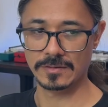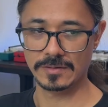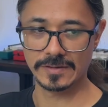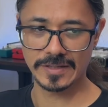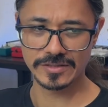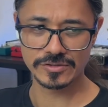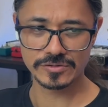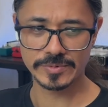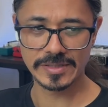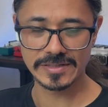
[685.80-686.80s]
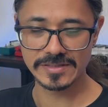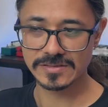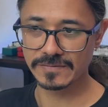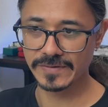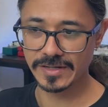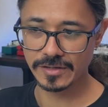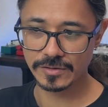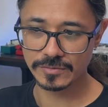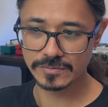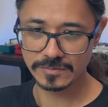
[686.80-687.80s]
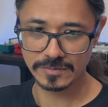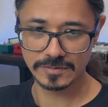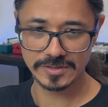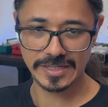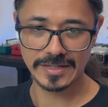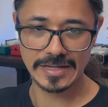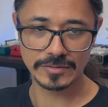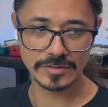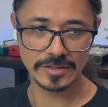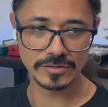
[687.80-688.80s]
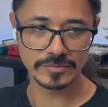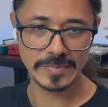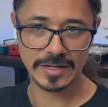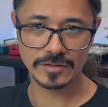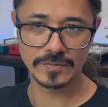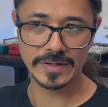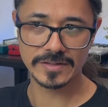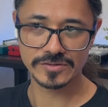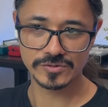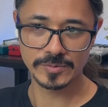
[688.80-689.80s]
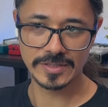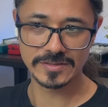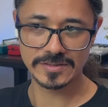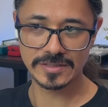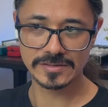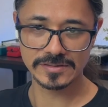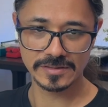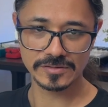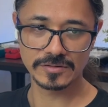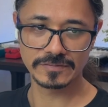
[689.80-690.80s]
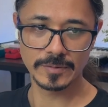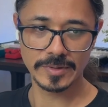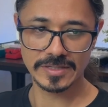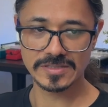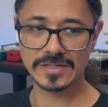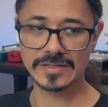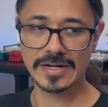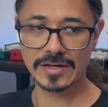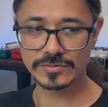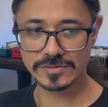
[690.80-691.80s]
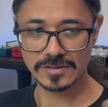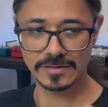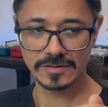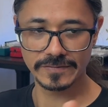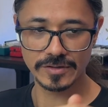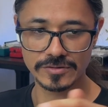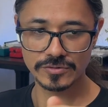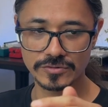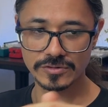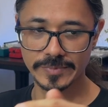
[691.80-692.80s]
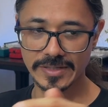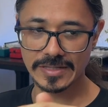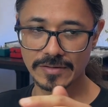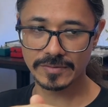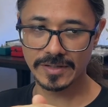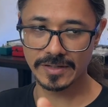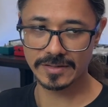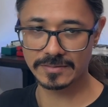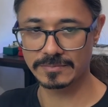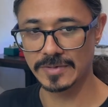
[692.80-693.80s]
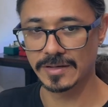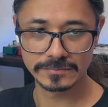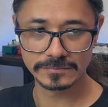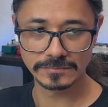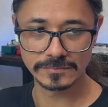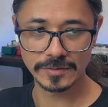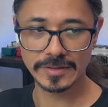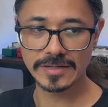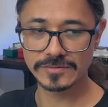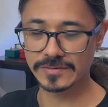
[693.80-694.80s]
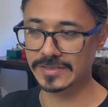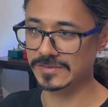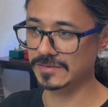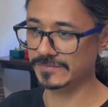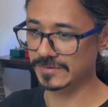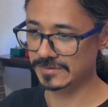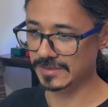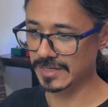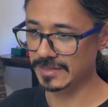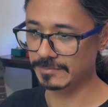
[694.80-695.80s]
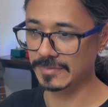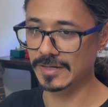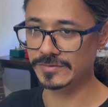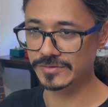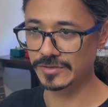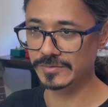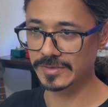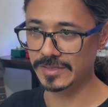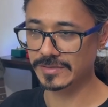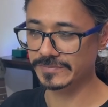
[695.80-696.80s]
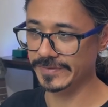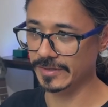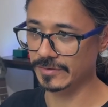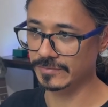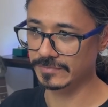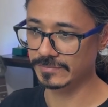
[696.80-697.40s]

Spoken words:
And I just released a video checking out the new macOS 26. So if you want to check that out, the video is going to be down here. Okay, so that's it for today. I'll see you in the next video.